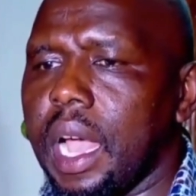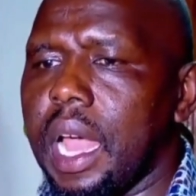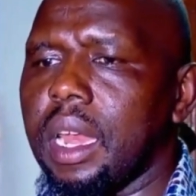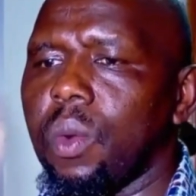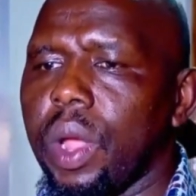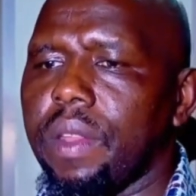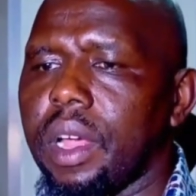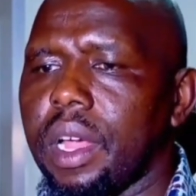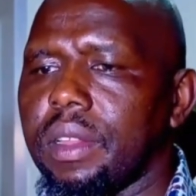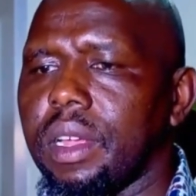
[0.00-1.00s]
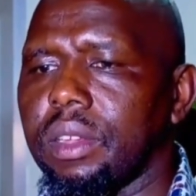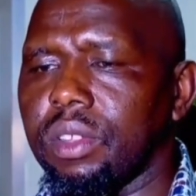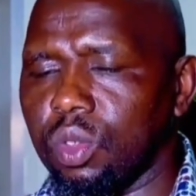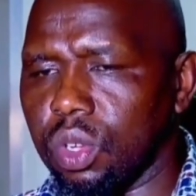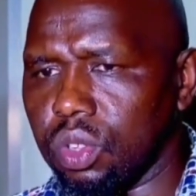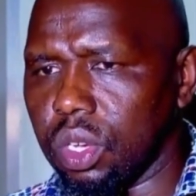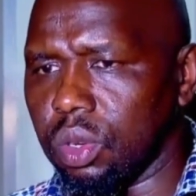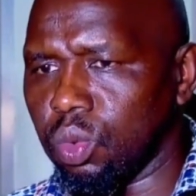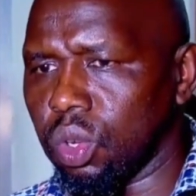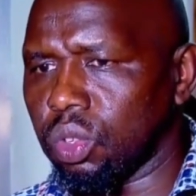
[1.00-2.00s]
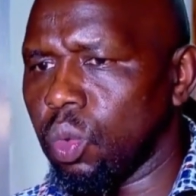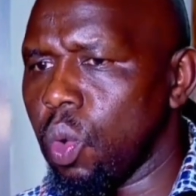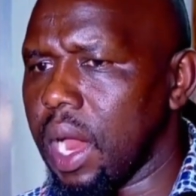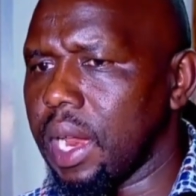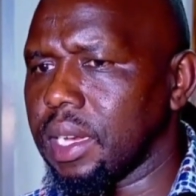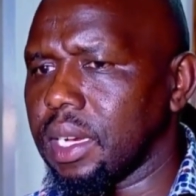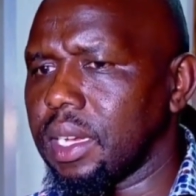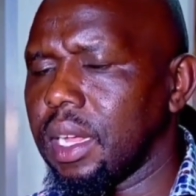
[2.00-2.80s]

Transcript: and whether the situation it was warranted